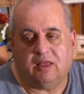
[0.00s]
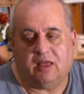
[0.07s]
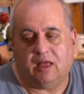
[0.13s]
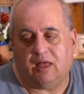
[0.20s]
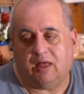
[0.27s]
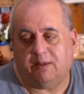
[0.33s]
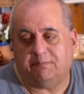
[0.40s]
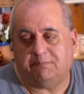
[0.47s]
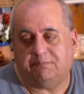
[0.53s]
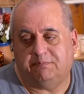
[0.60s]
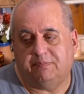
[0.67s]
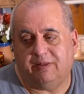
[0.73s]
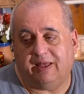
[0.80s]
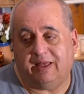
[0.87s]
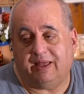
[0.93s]

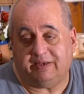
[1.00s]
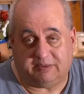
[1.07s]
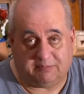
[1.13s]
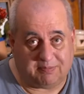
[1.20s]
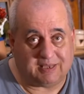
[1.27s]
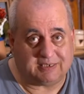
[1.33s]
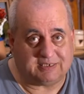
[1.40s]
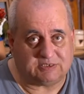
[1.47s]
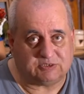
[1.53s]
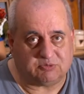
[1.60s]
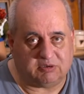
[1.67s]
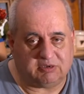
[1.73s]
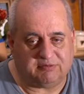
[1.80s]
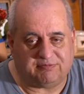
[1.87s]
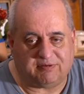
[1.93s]
and the Batis
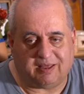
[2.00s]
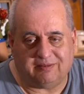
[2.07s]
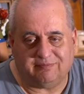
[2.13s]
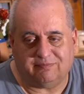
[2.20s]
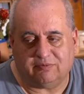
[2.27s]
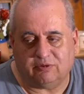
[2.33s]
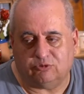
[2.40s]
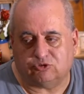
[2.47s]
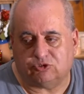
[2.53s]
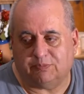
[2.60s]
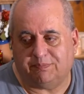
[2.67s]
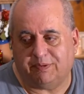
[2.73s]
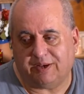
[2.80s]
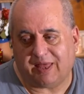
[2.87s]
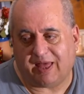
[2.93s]
25 also,
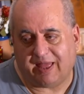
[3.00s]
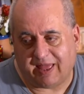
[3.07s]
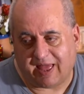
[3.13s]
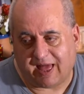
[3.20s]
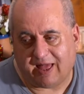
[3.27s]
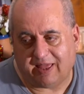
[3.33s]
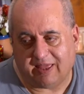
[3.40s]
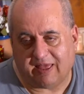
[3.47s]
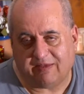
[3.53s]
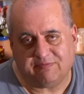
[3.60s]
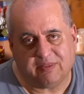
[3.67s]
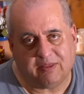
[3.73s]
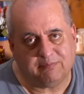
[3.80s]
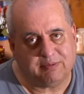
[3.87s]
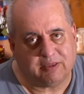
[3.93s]
but I have
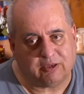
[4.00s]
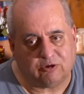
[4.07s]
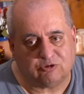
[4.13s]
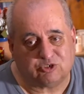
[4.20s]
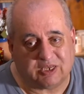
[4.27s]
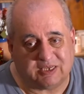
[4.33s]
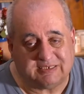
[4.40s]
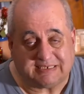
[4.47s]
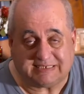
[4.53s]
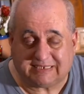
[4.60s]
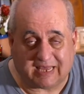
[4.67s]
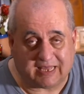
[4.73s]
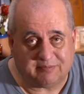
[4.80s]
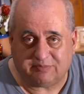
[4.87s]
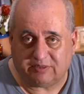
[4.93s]
them because at the
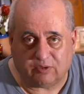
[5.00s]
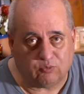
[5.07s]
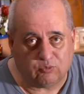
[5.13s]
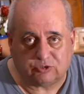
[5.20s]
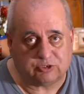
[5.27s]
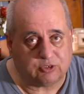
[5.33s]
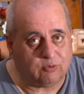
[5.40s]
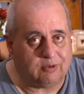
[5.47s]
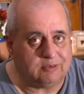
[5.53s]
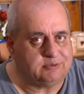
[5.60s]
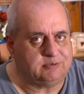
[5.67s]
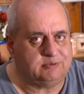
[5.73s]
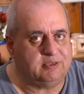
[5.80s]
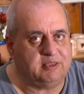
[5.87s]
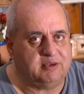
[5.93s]
time there was no
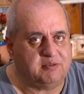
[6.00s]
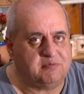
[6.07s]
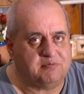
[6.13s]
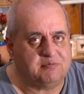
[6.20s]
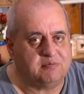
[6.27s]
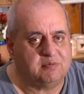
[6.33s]
alternative.